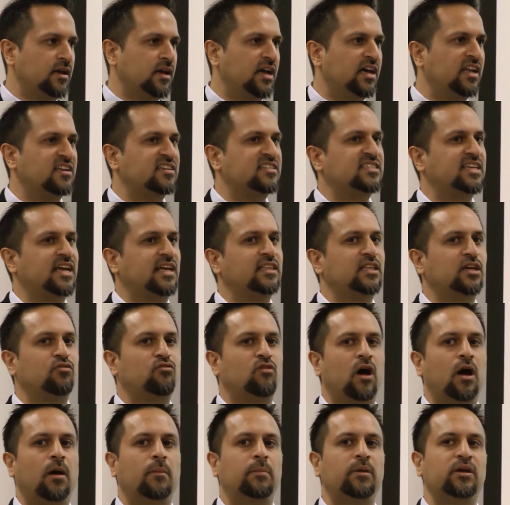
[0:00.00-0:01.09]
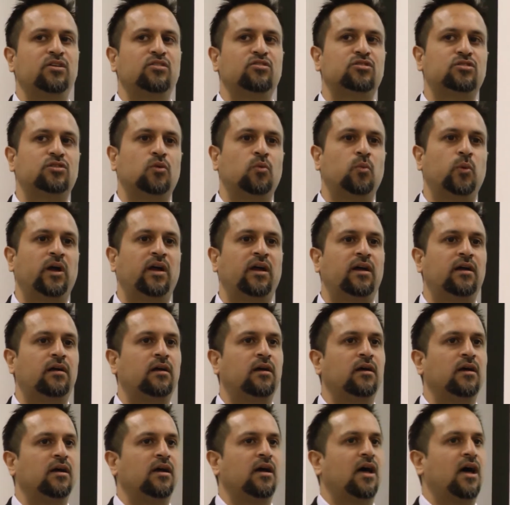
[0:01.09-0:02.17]
It is said that Rabi used to
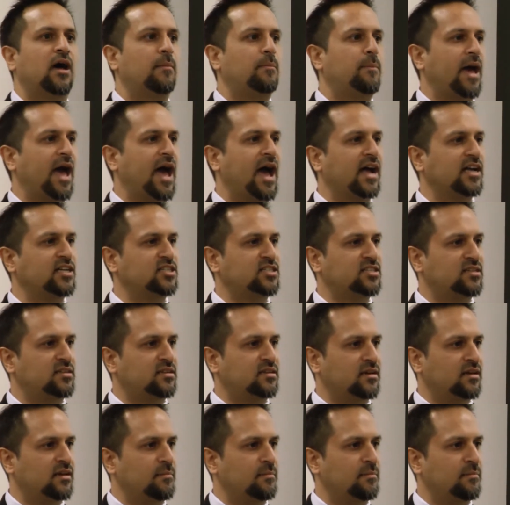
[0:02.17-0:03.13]
wear a patched